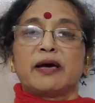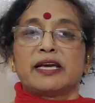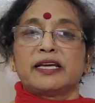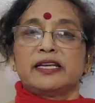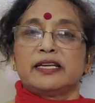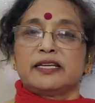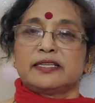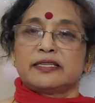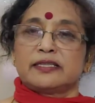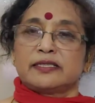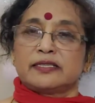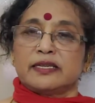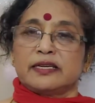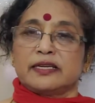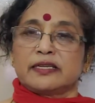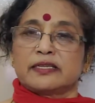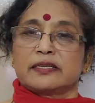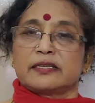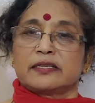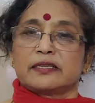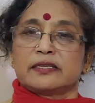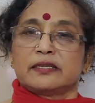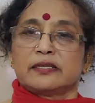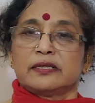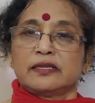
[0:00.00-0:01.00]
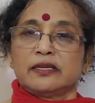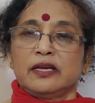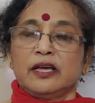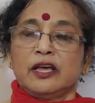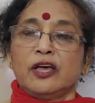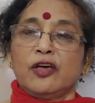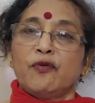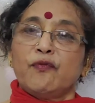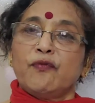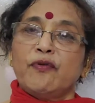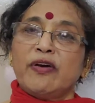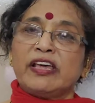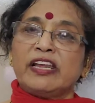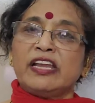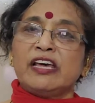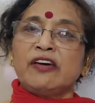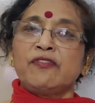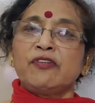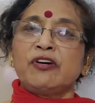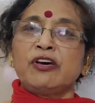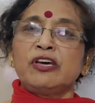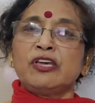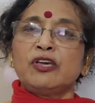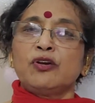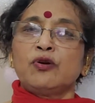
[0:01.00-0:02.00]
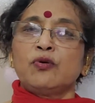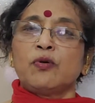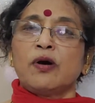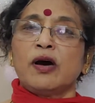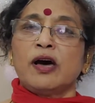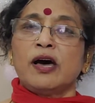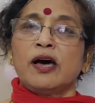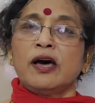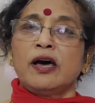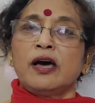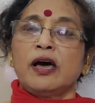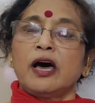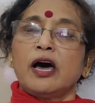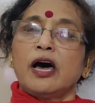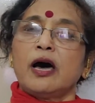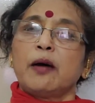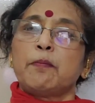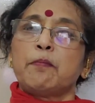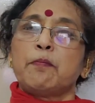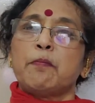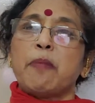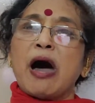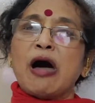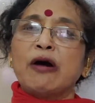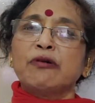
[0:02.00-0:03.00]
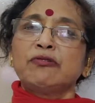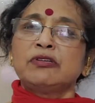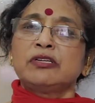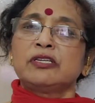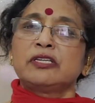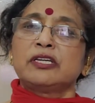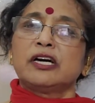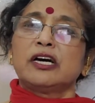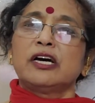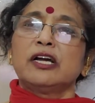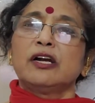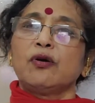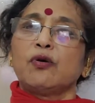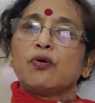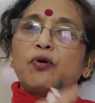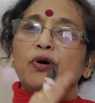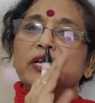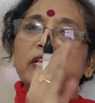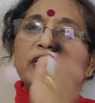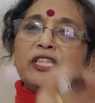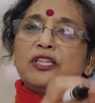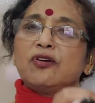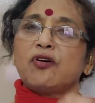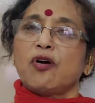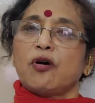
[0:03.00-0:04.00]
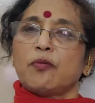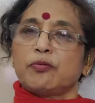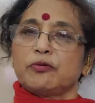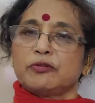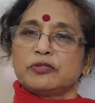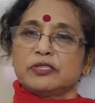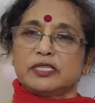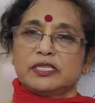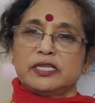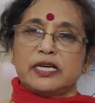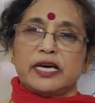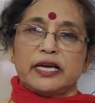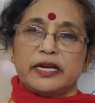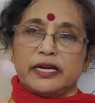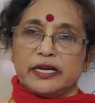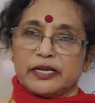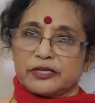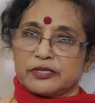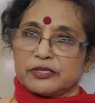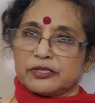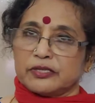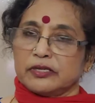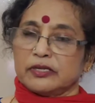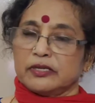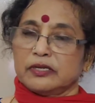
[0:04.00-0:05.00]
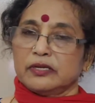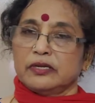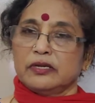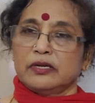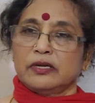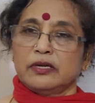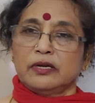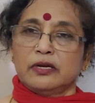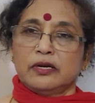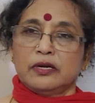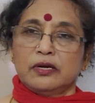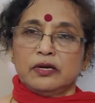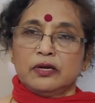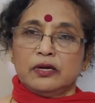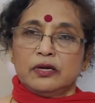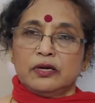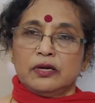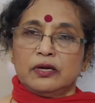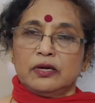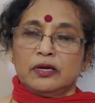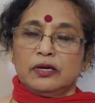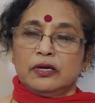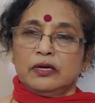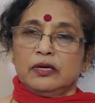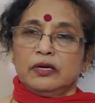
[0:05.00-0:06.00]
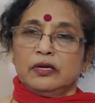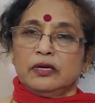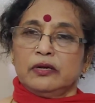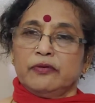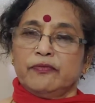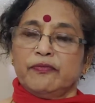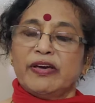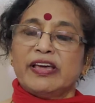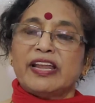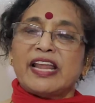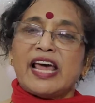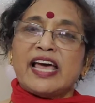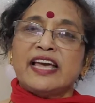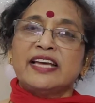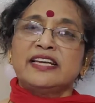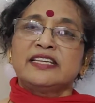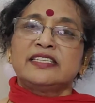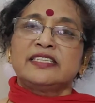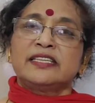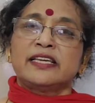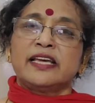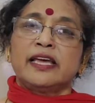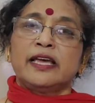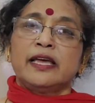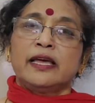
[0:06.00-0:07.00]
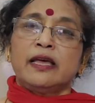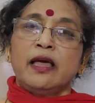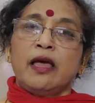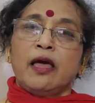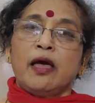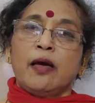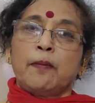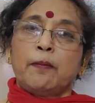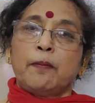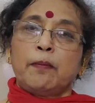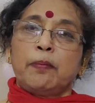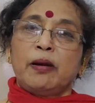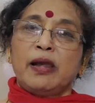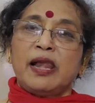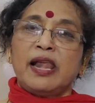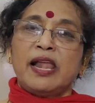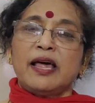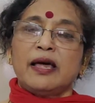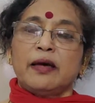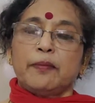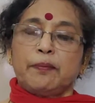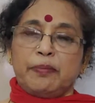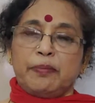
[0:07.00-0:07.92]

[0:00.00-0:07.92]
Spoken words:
minus 6? Wherever you are about turn, go in the opposite direction. When I say when